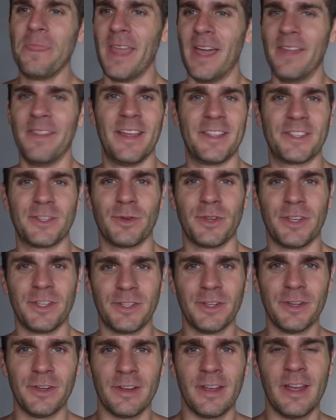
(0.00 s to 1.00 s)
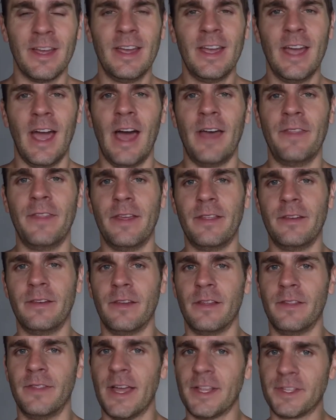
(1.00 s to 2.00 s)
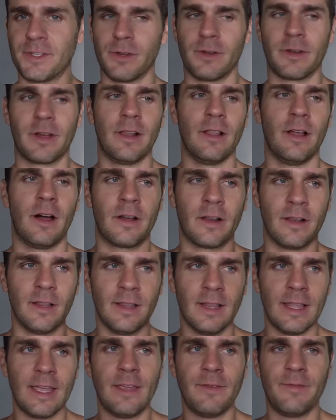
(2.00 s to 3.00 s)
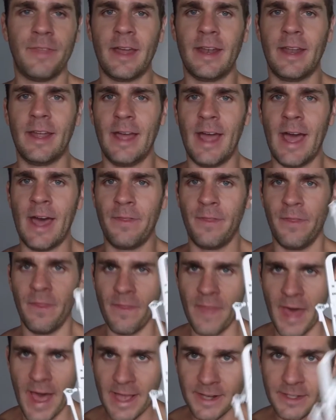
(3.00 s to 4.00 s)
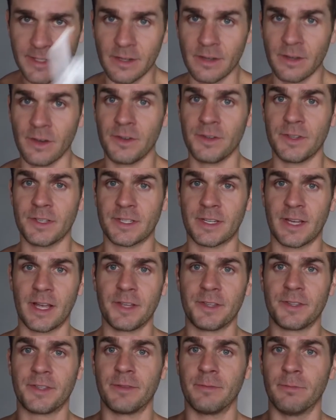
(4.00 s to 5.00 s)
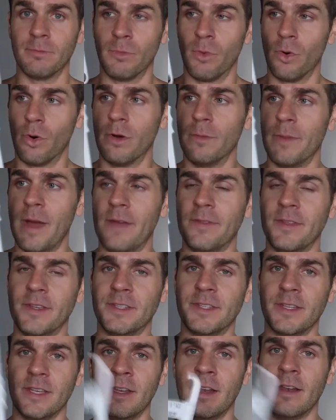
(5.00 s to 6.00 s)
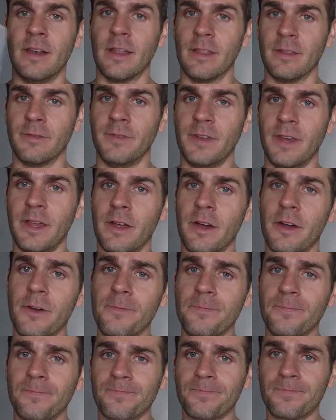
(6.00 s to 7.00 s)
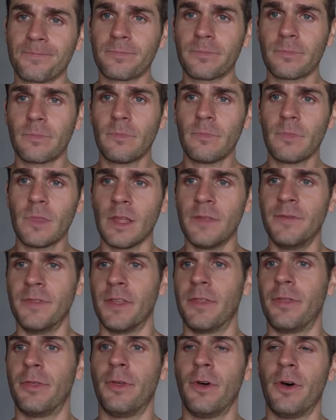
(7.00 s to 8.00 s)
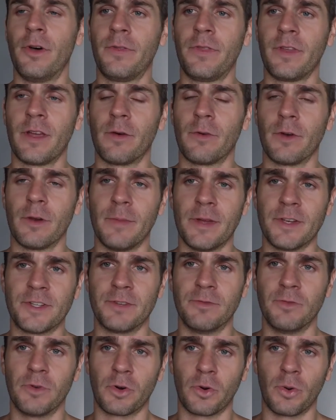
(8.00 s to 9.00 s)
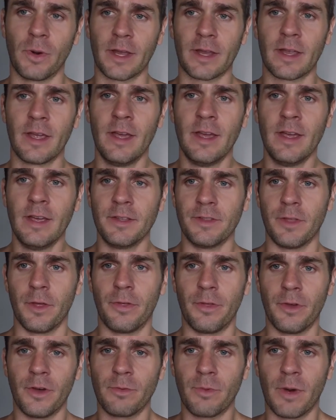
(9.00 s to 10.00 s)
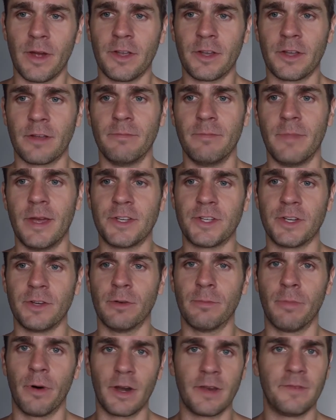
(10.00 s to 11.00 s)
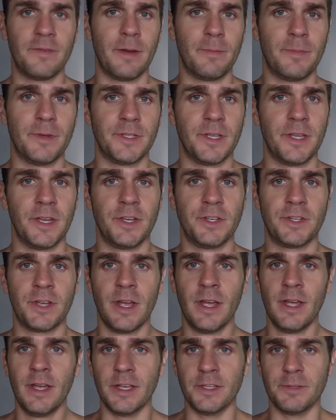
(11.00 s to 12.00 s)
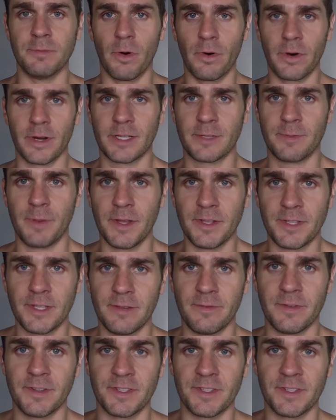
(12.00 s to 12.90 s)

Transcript: And that's all you do. And then that's all. I'm going to leave that at that. I'm going to discuss more about this in another video. The third thing I want to mention real quick, the third way you can measure your body fat percentage is more expensive.